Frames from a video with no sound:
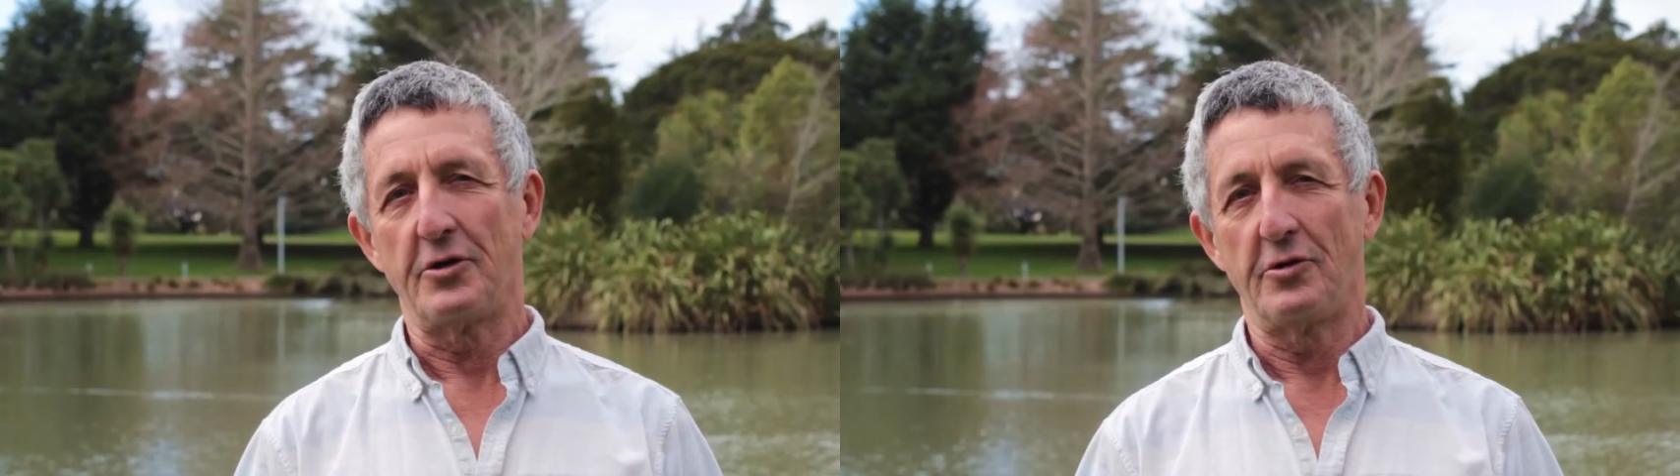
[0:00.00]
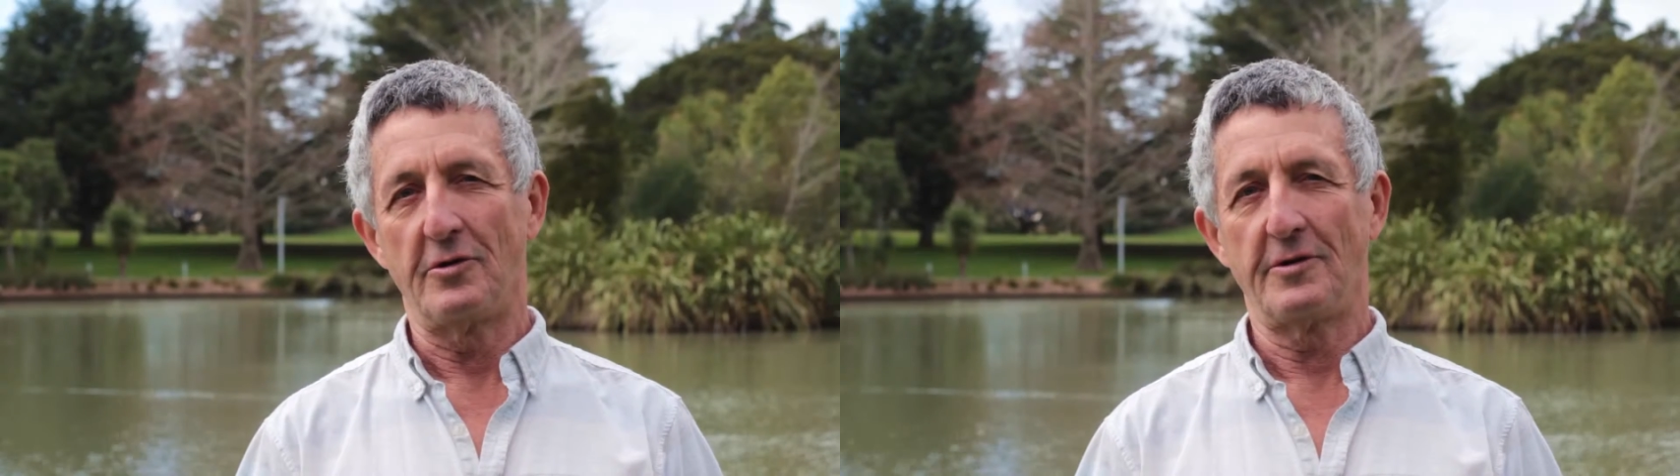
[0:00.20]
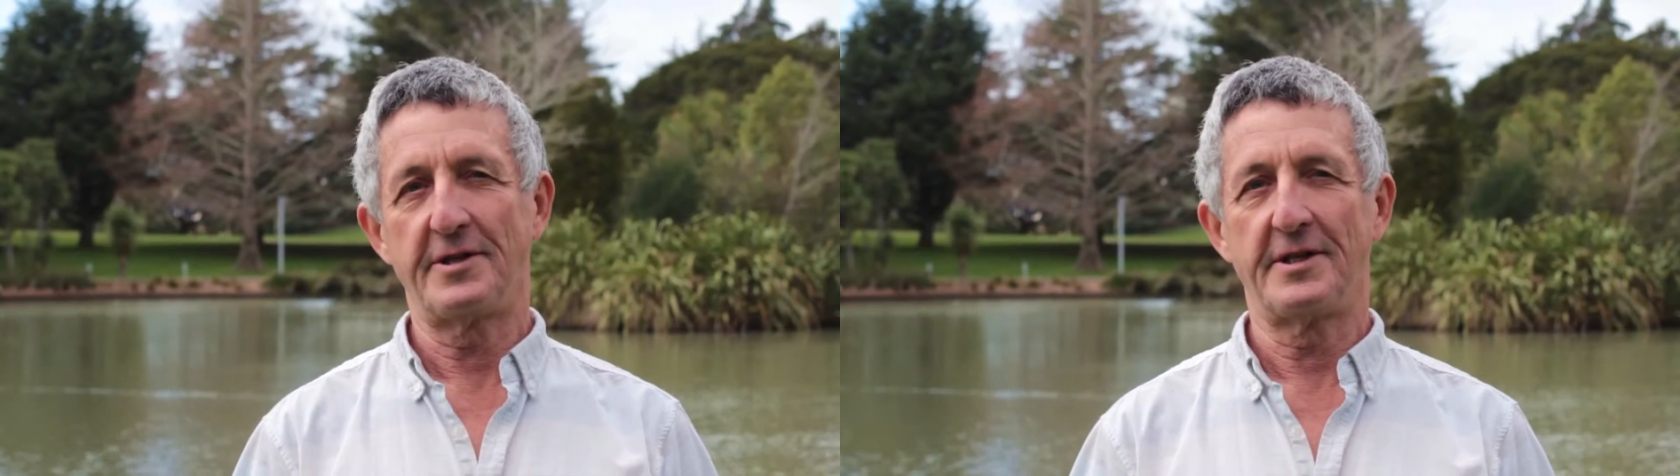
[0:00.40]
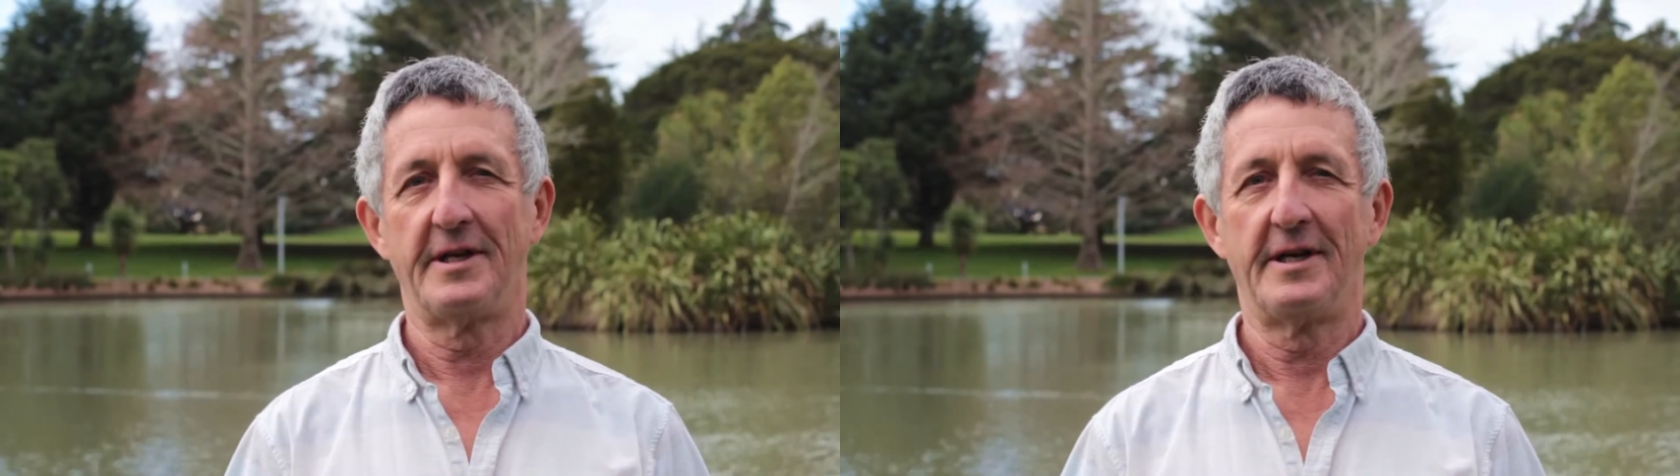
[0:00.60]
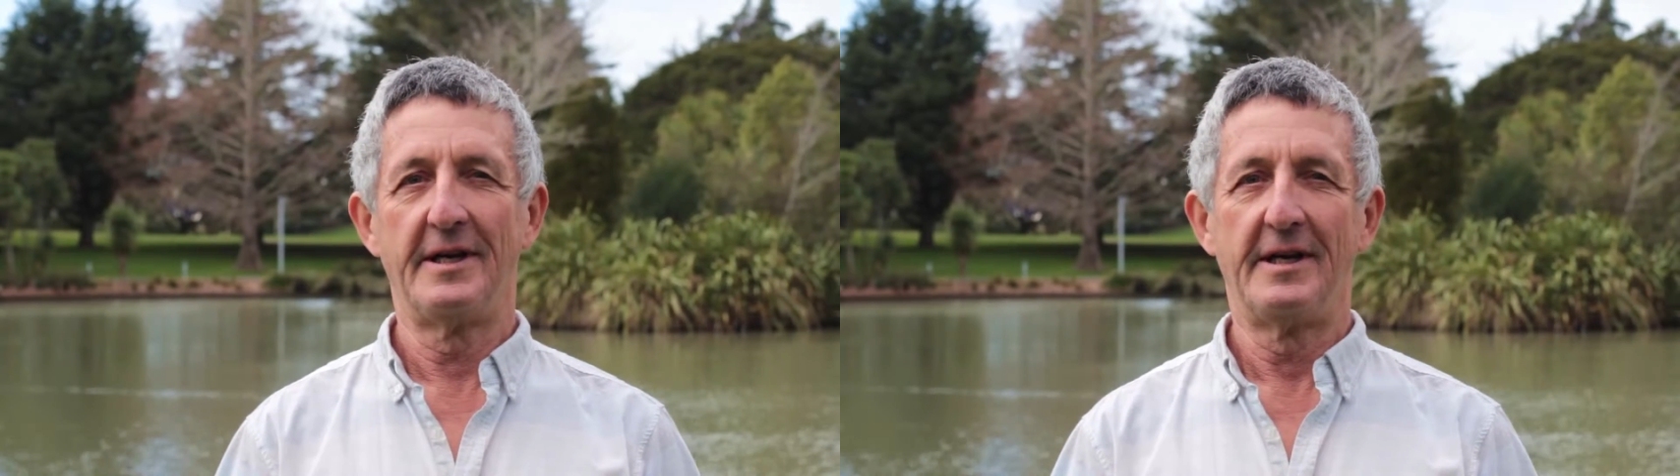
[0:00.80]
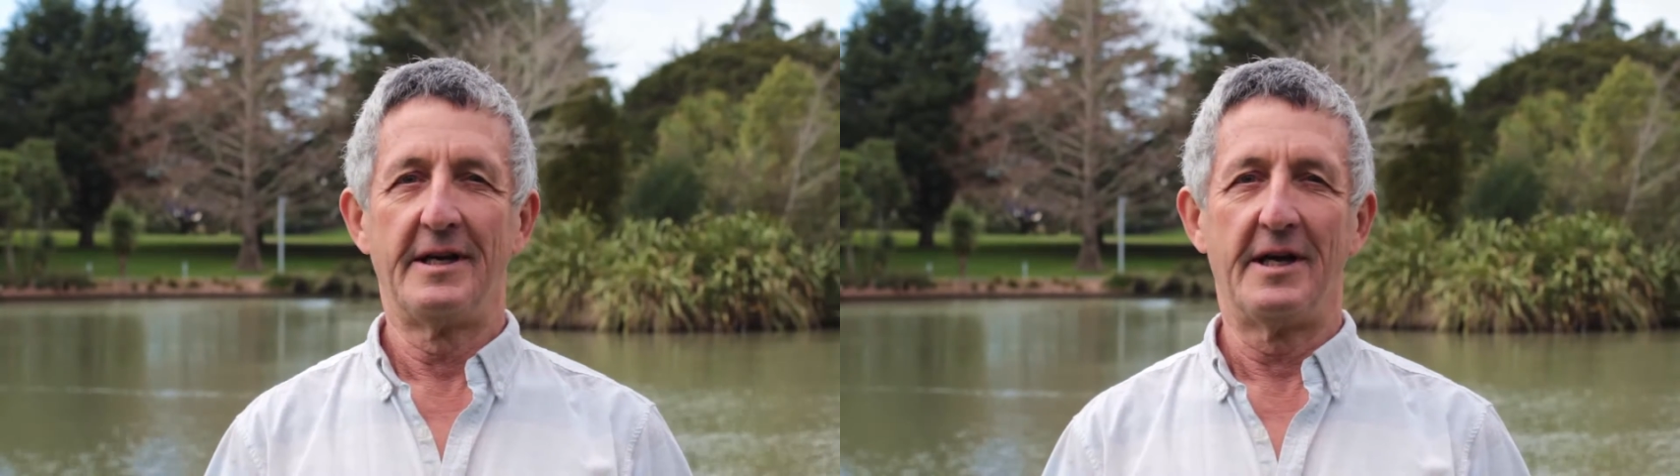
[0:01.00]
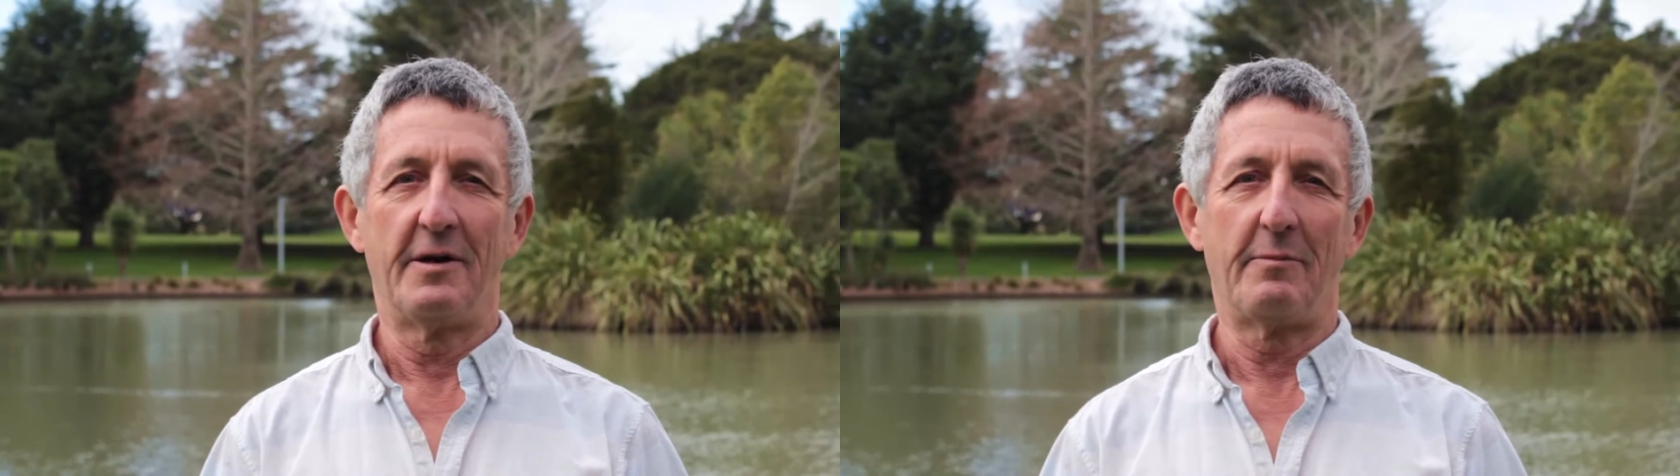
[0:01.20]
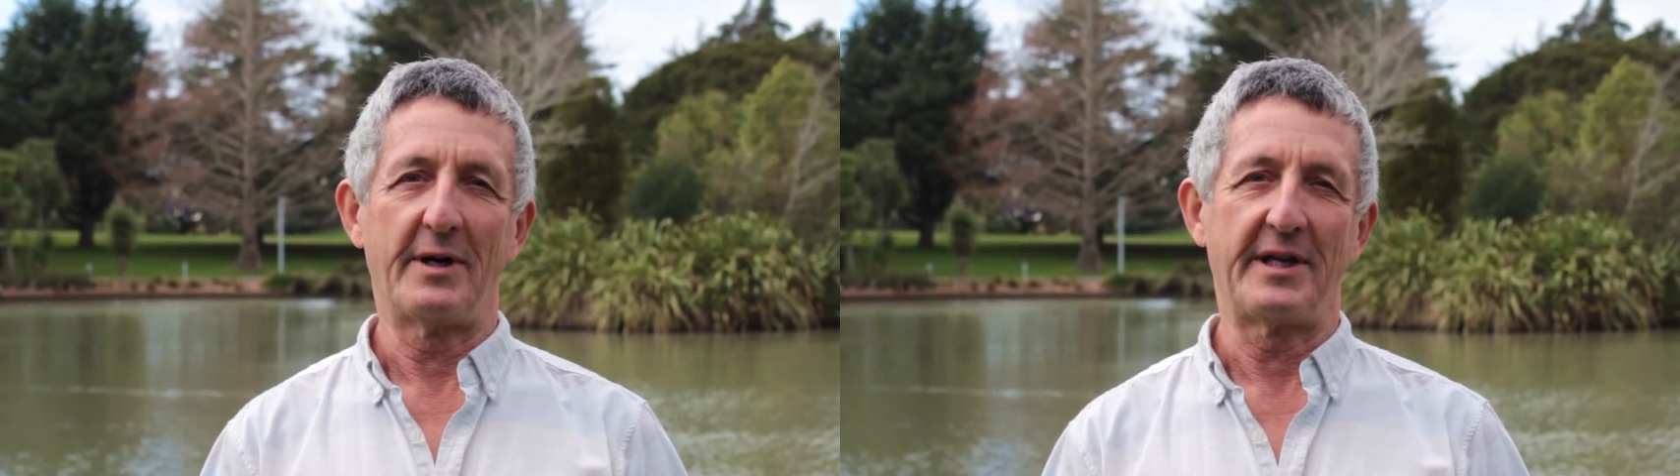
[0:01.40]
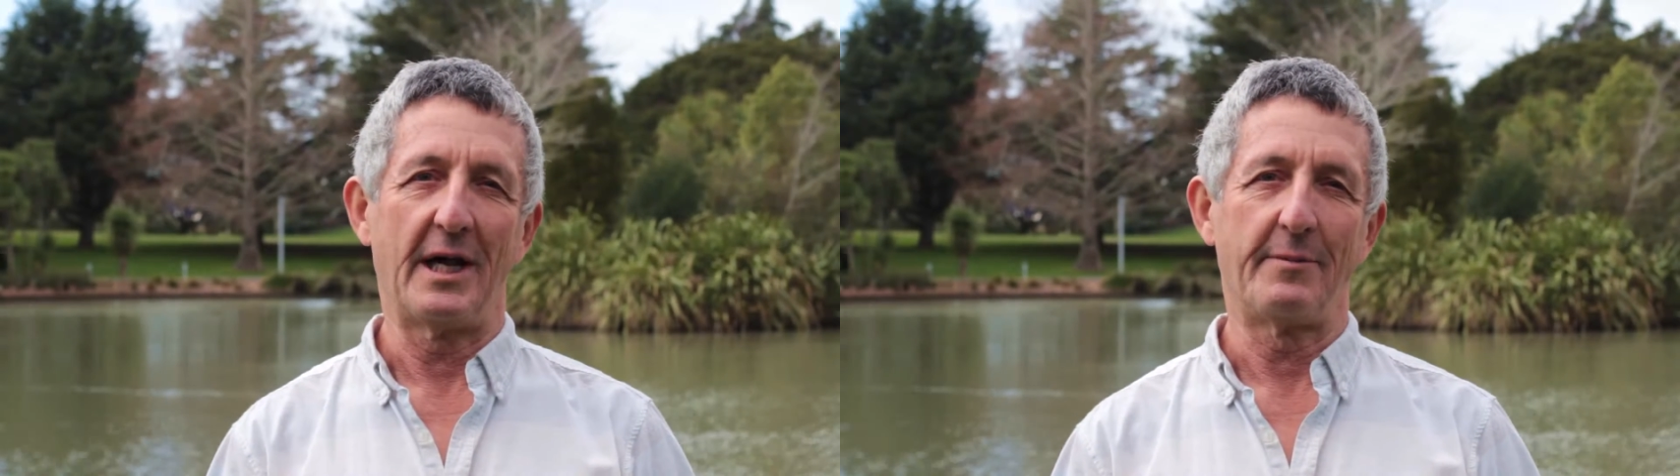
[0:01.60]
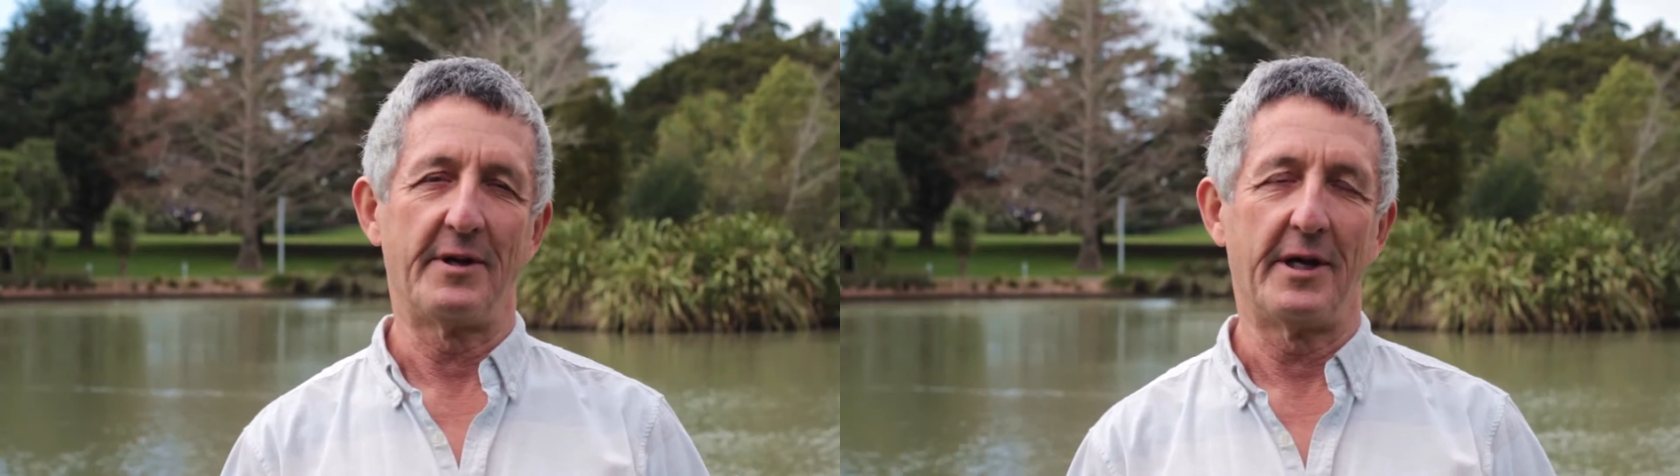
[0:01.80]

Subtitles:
tools. It might help